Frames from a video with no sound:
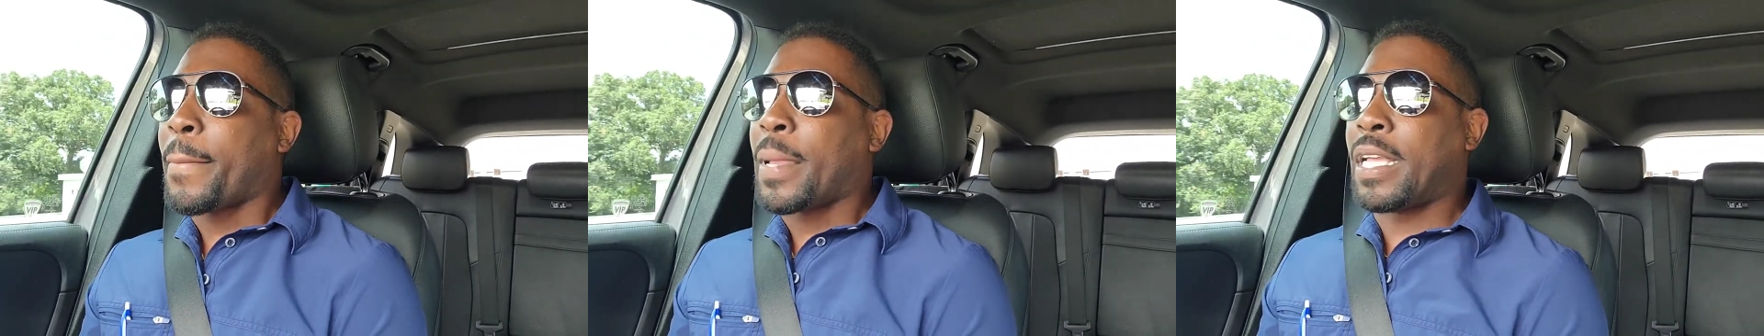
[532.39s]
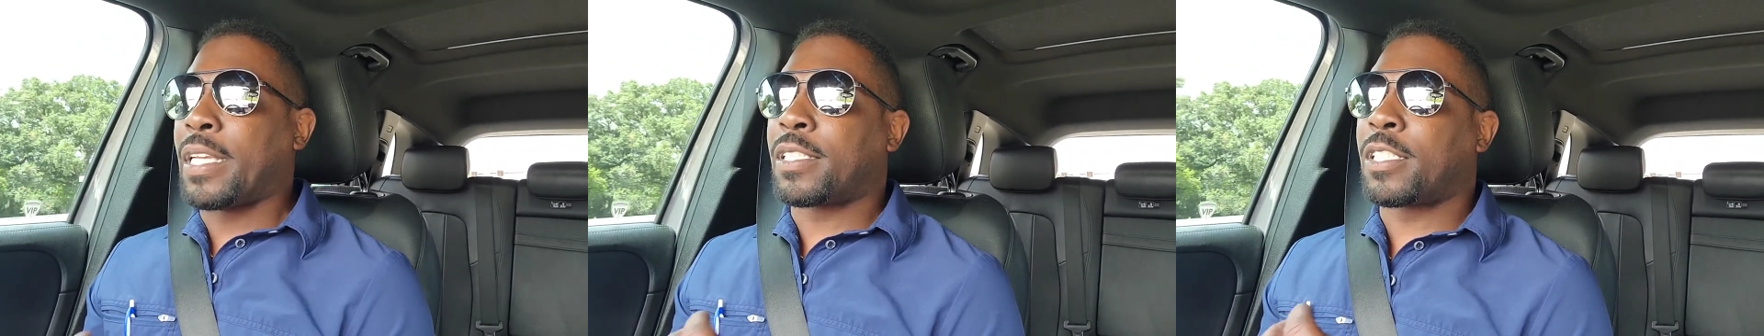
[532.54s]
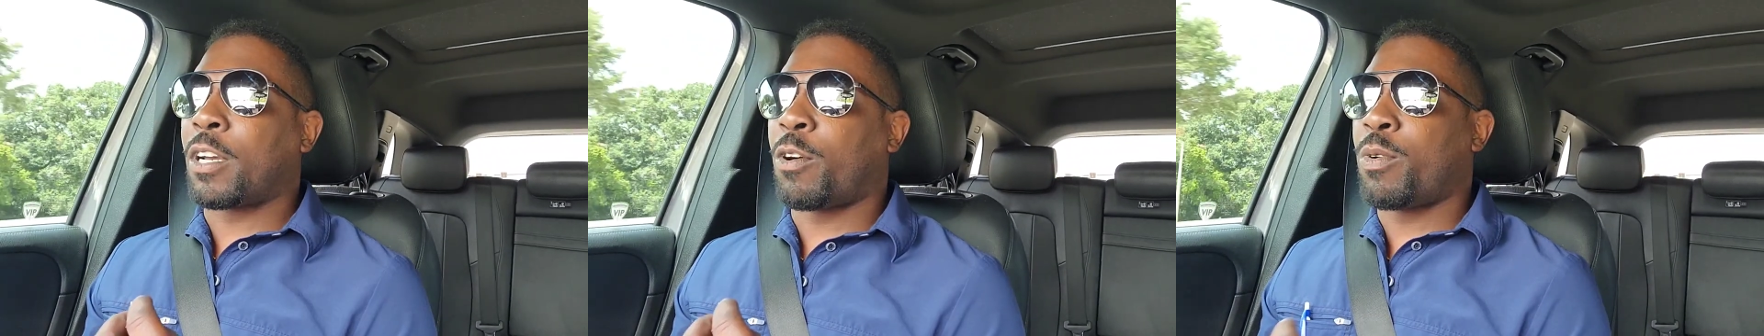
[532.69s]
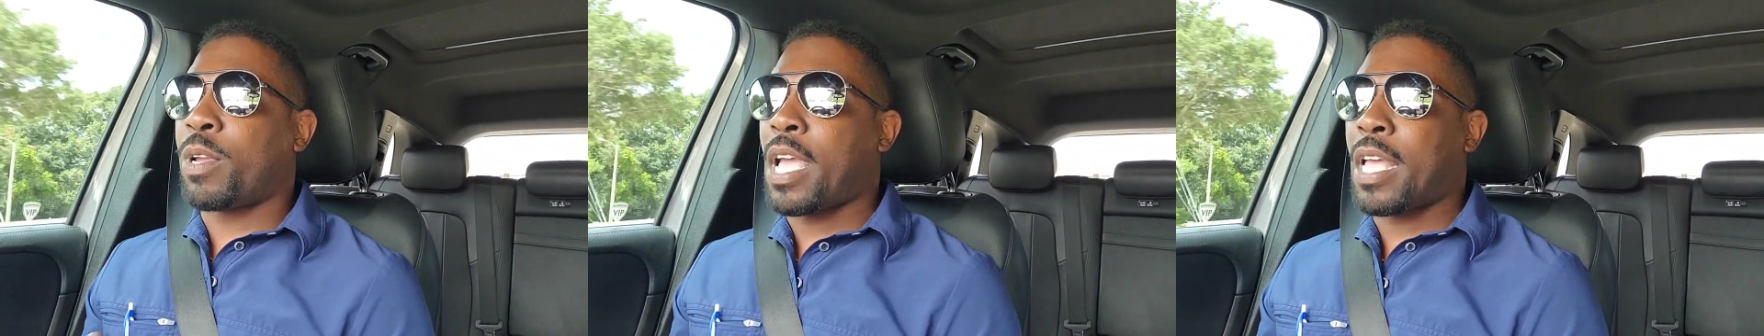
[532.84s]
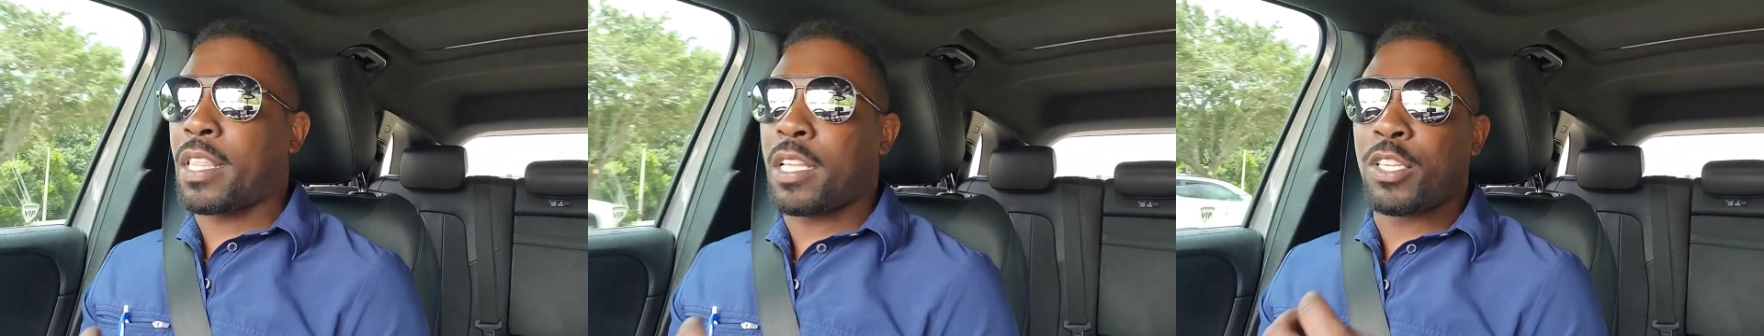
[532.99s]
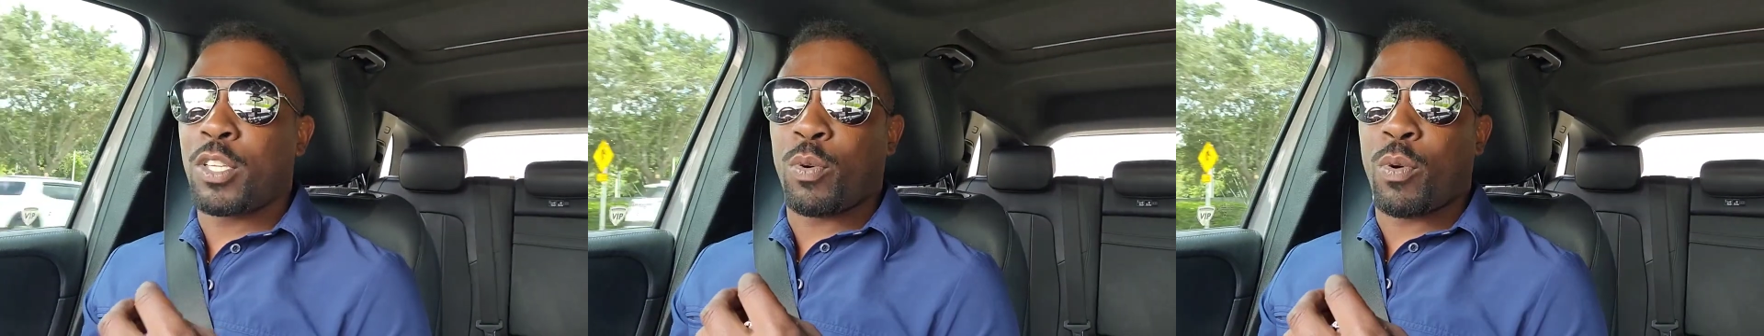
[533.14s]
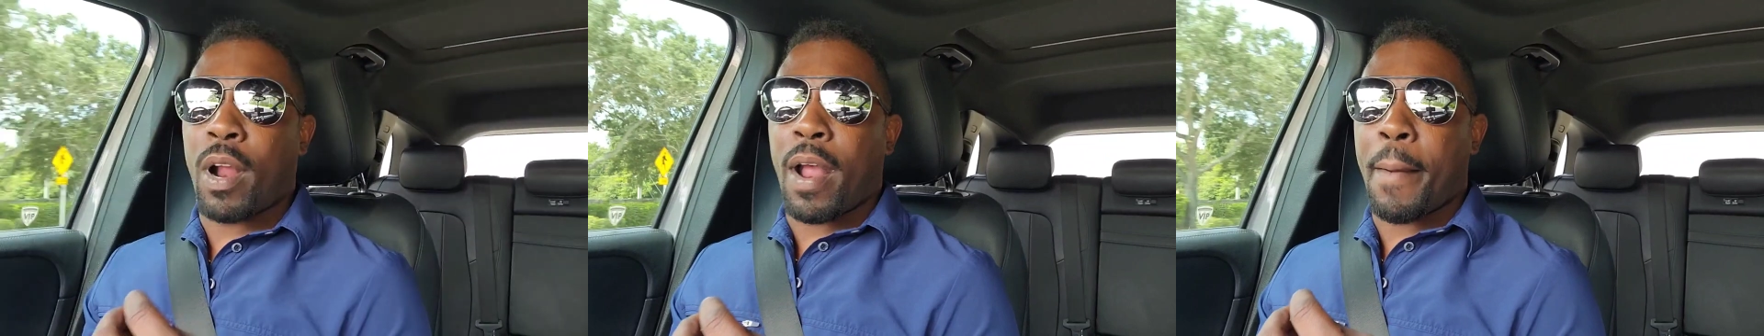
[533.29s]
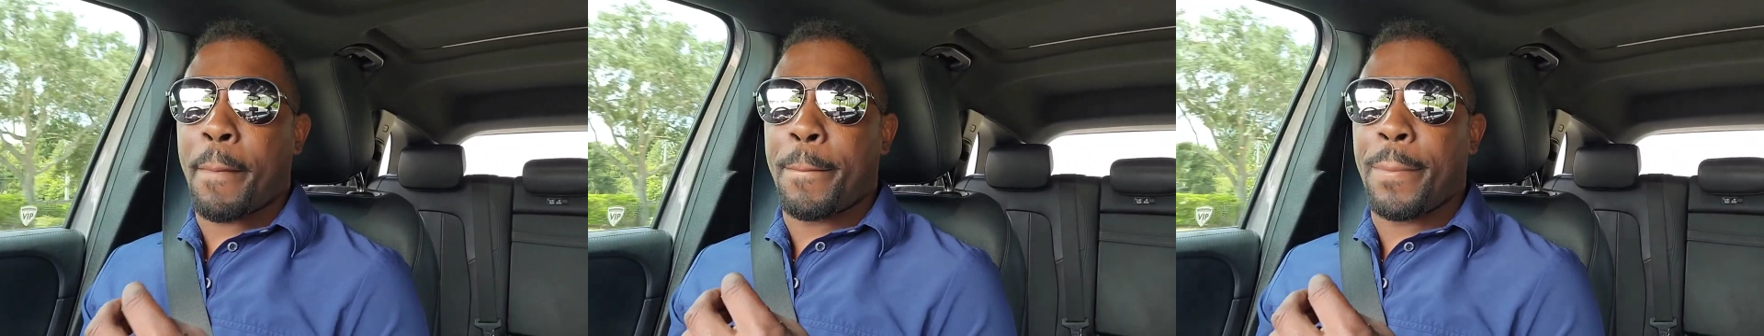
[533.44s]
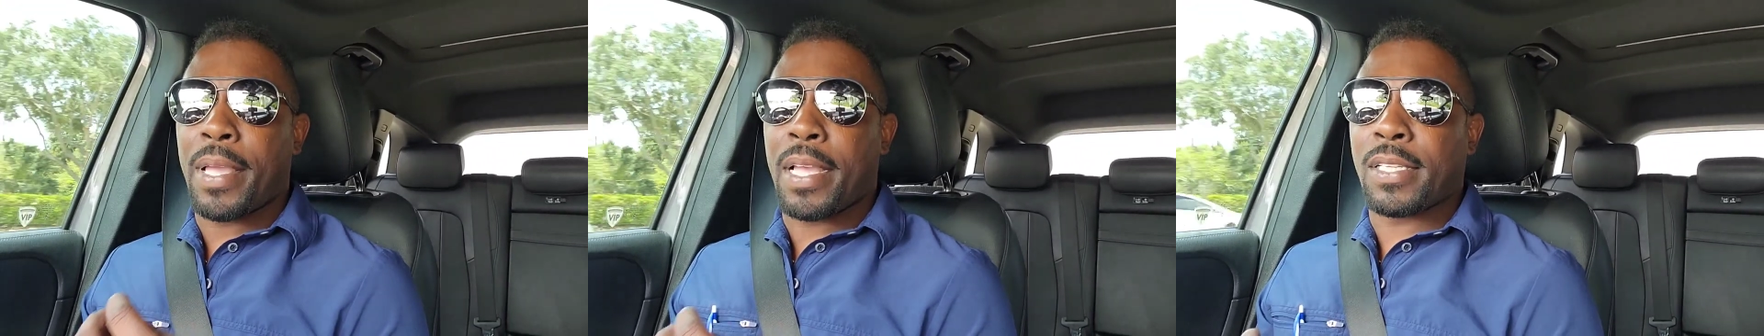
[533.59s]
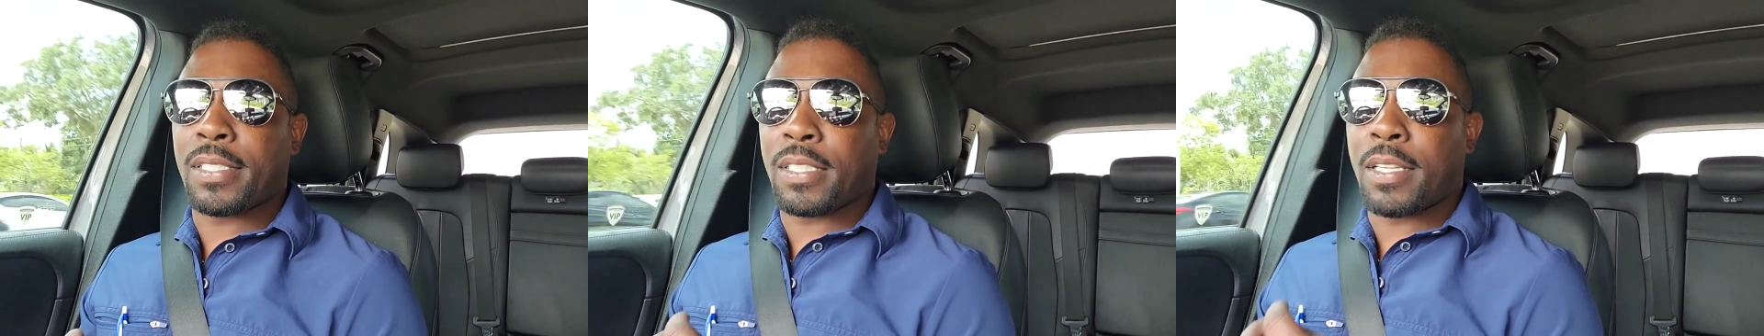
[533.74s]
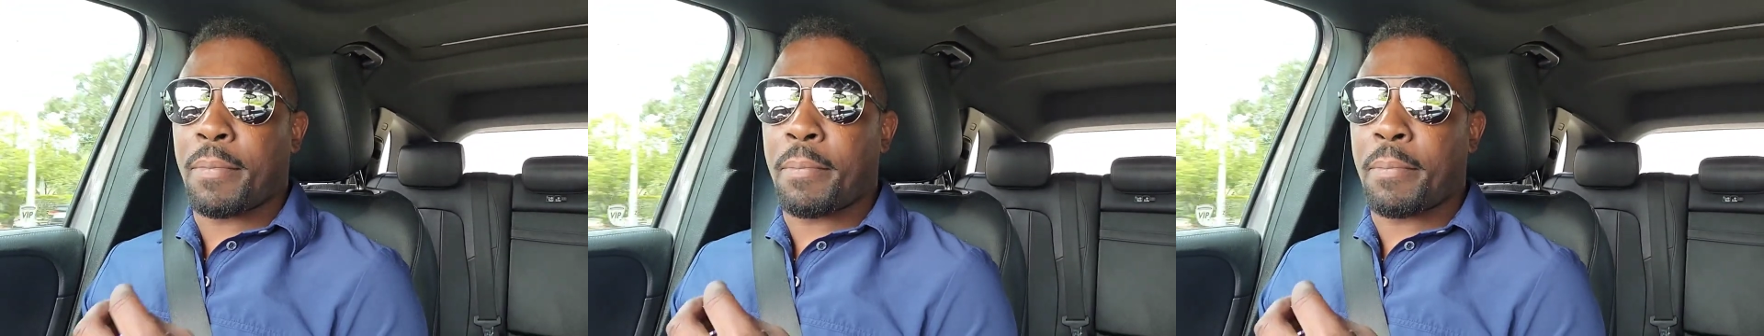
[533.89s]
And so we have to do our best